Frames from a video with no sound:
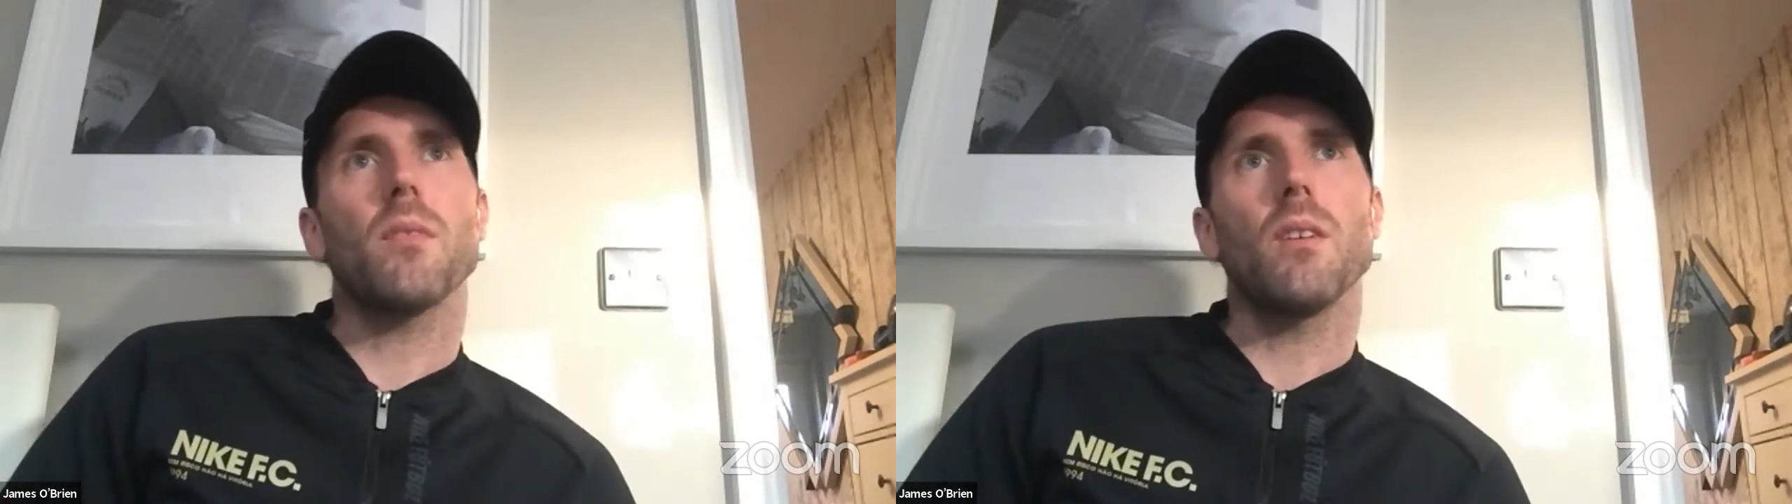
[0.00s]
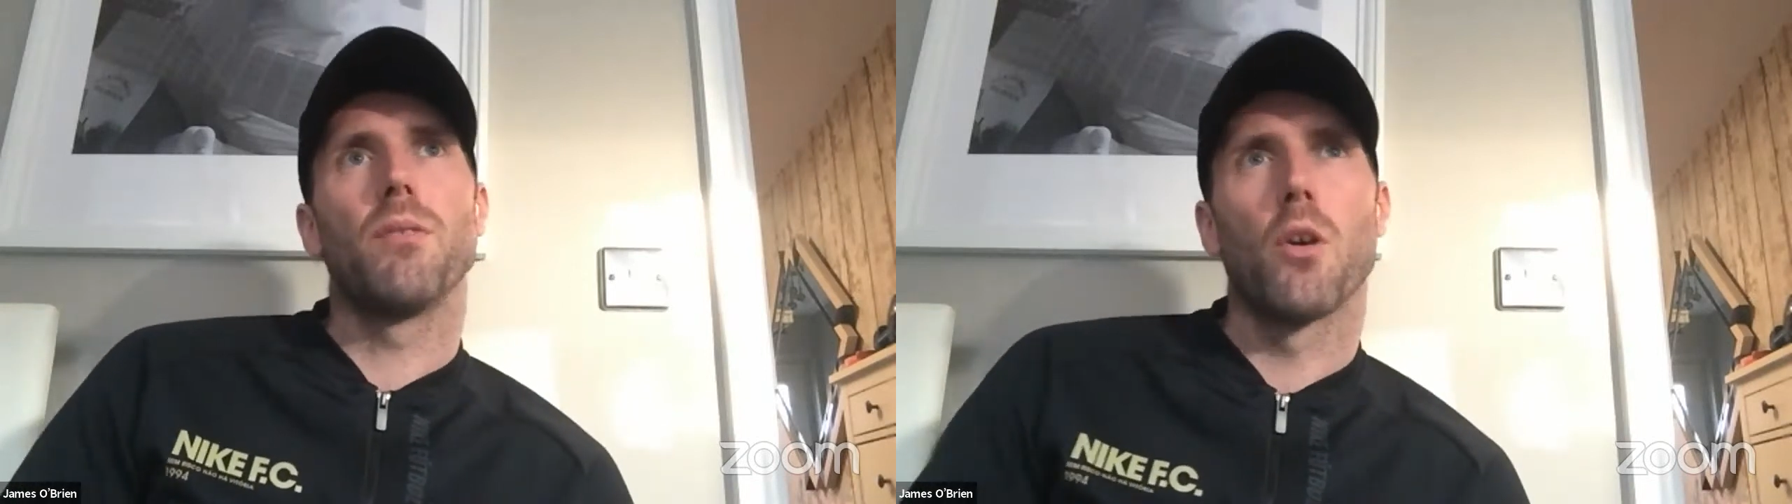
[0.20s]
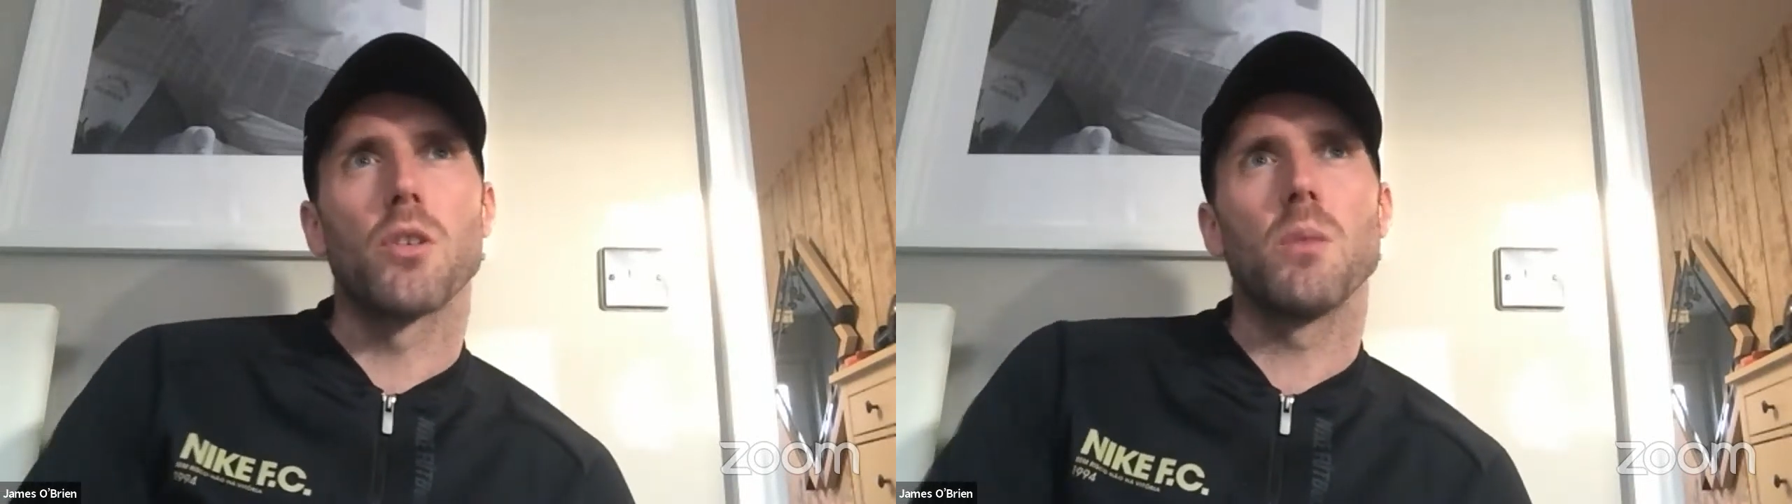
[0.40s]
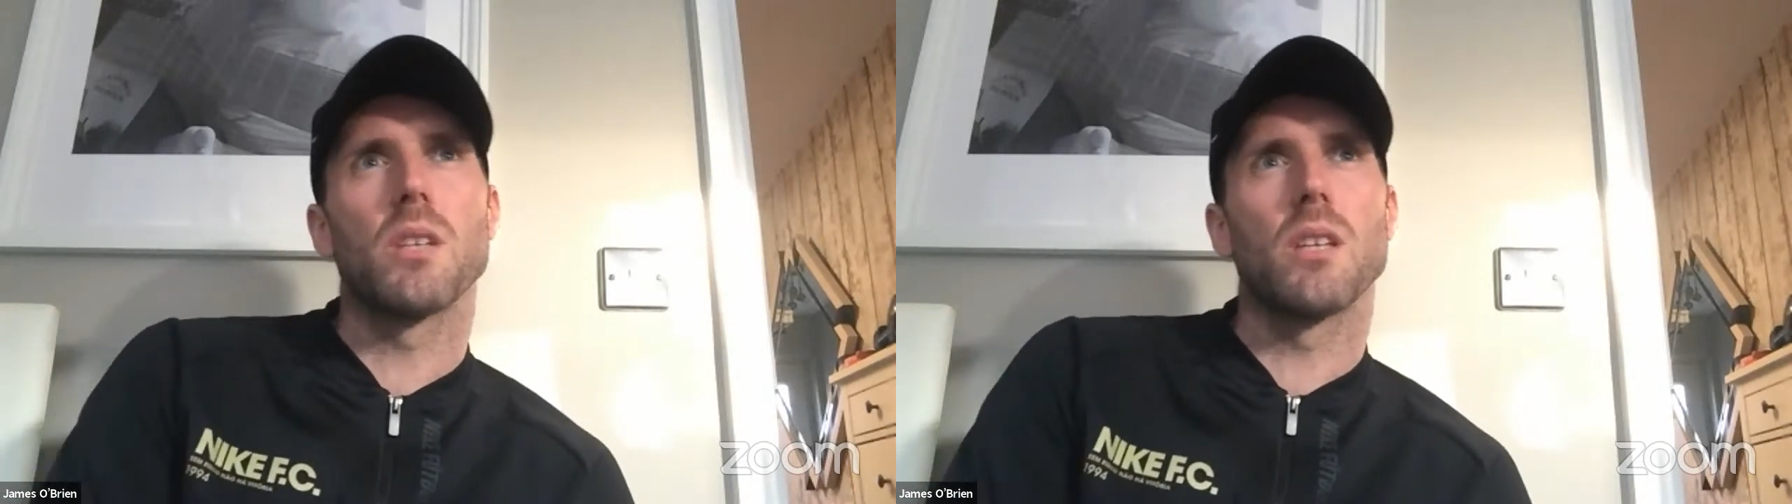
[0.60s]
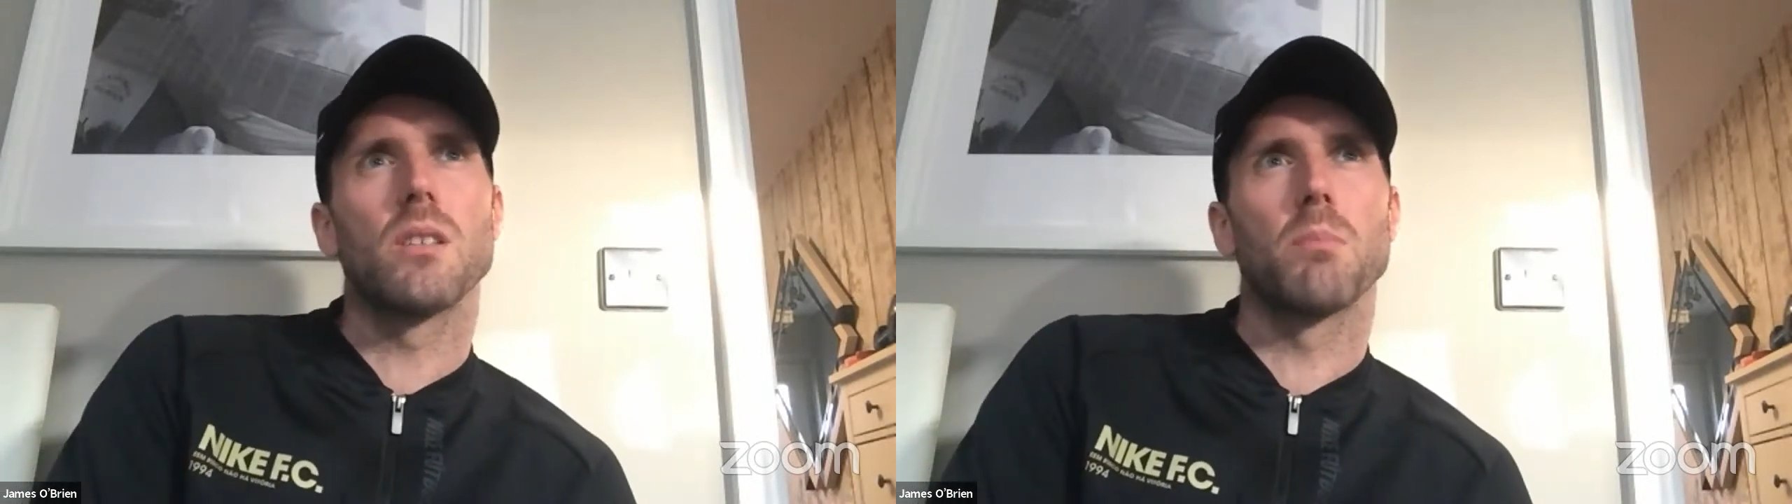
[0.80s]
Fozzie was
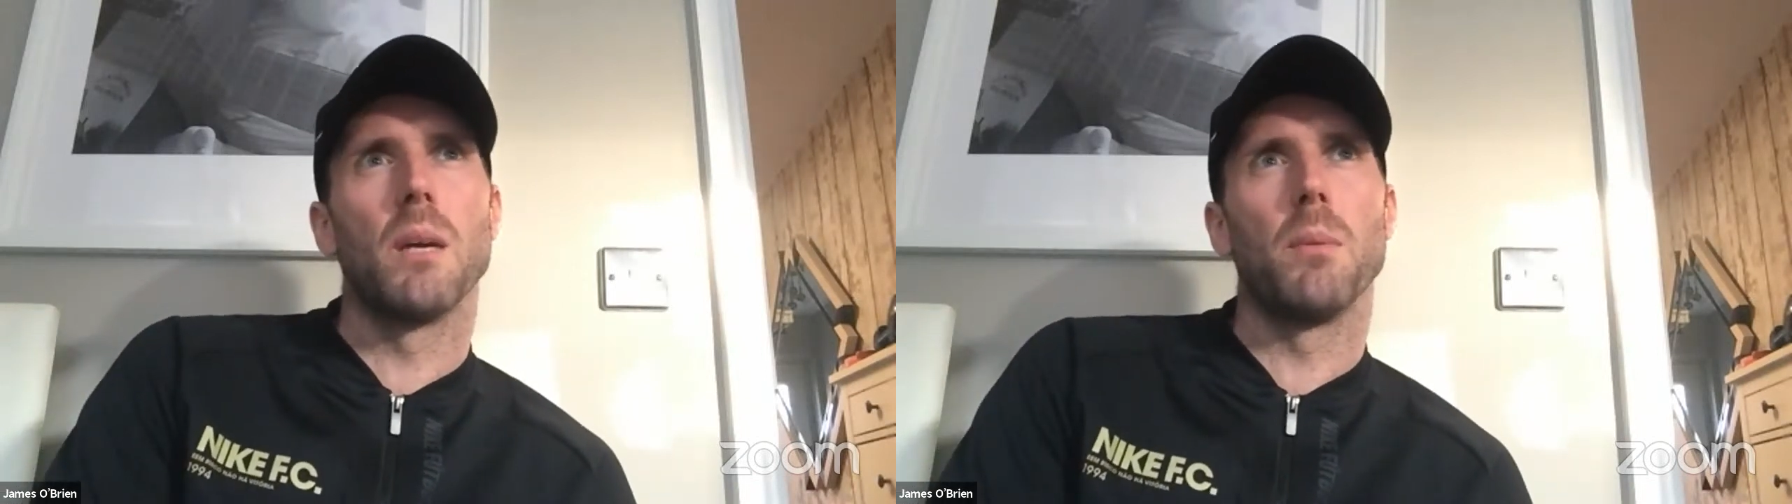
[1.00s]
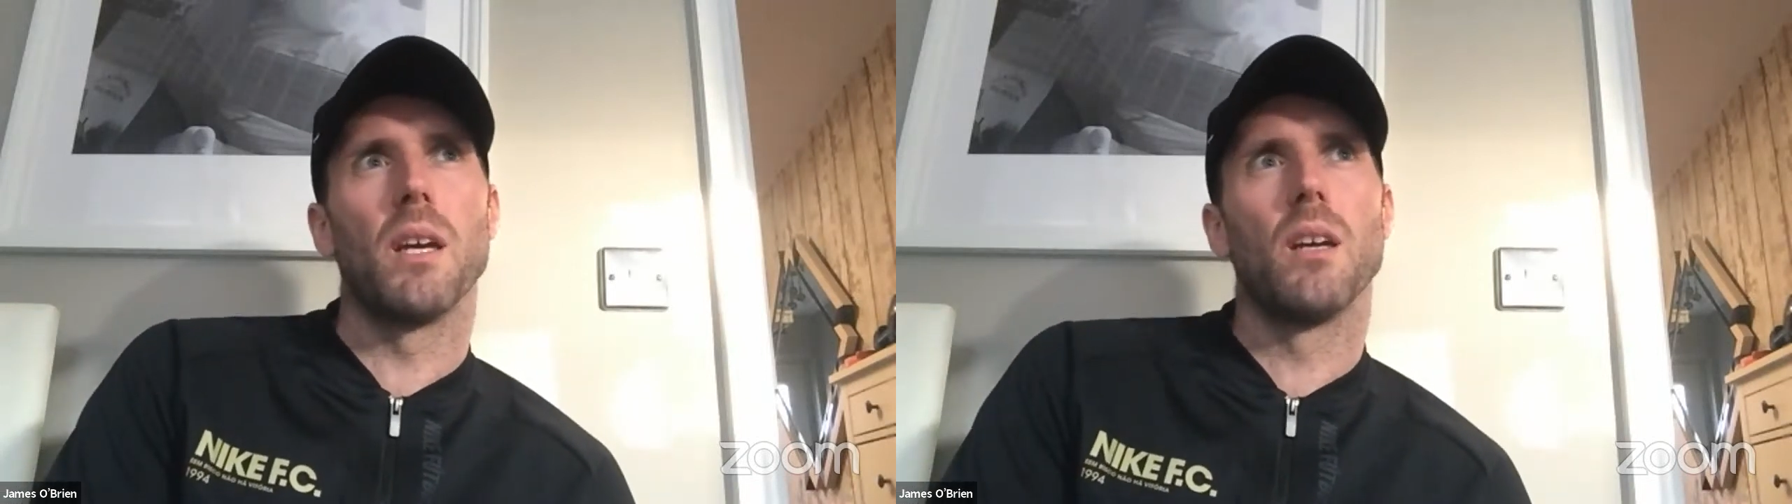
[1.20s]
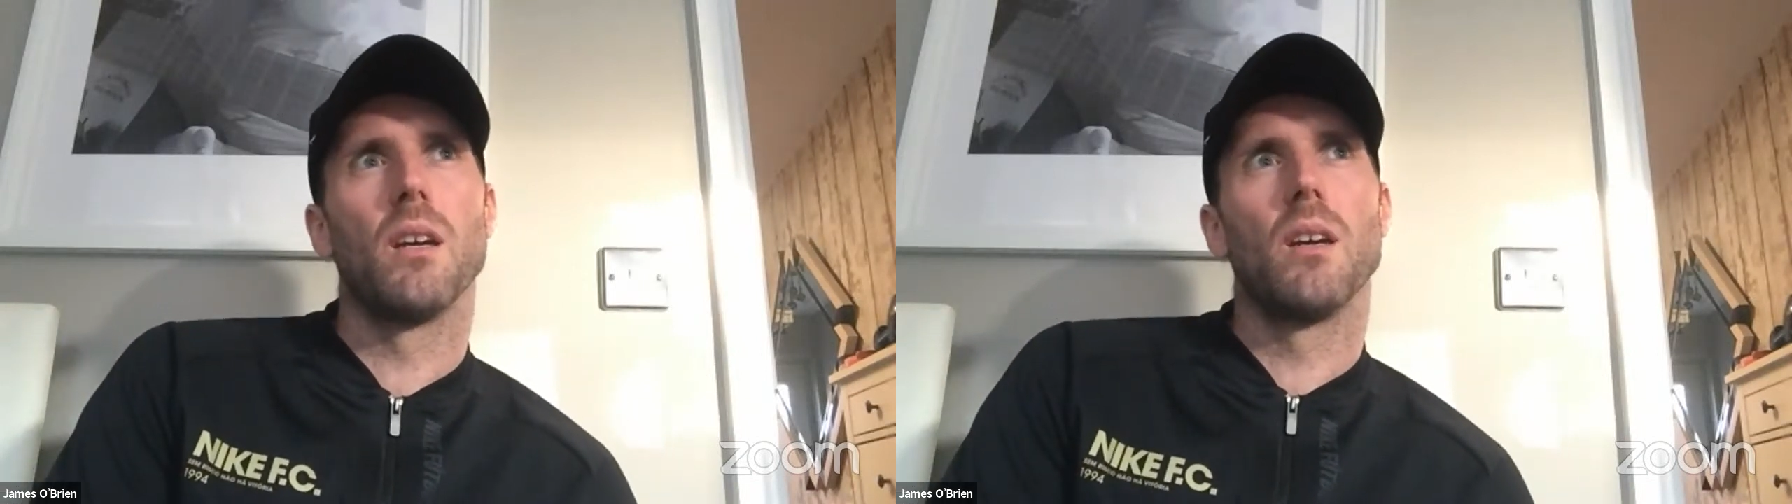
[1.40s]
injured, maybe.